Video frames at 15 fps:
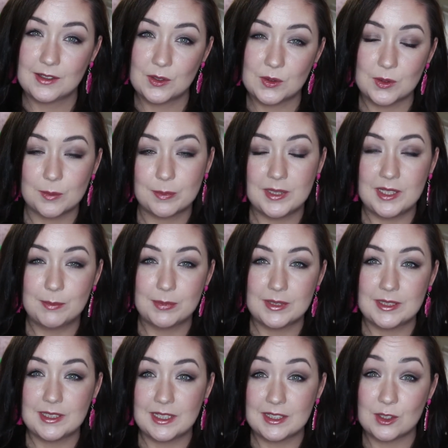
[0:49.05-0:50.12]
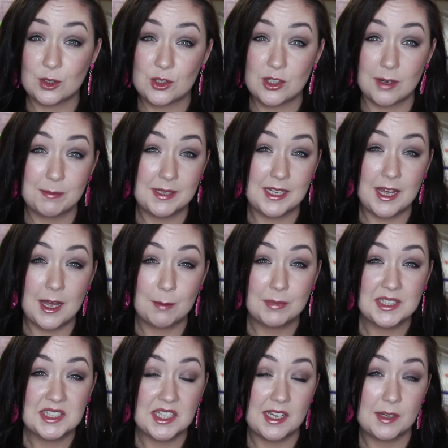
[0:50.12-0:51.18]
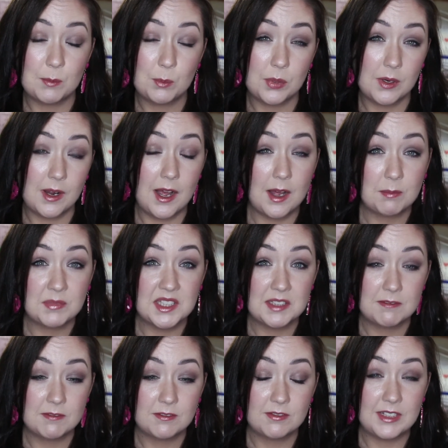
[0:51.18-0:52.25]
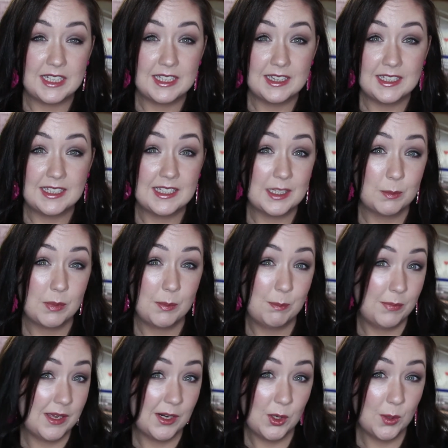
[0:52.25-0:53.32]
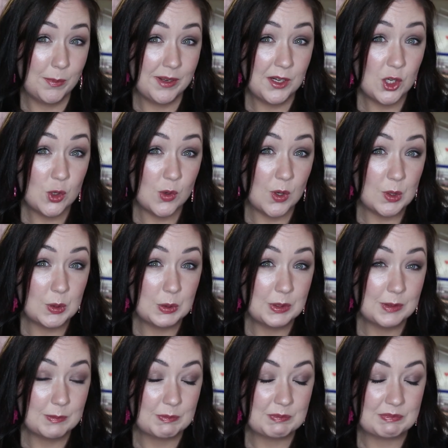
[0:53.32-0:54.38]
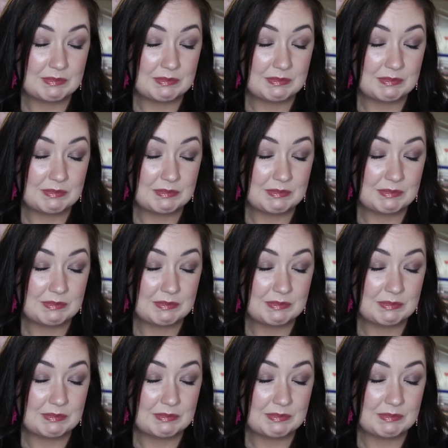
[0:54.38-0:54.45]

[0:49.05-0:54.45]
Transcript: other people and their shopping habits and perhaps feel a little bit better about your own.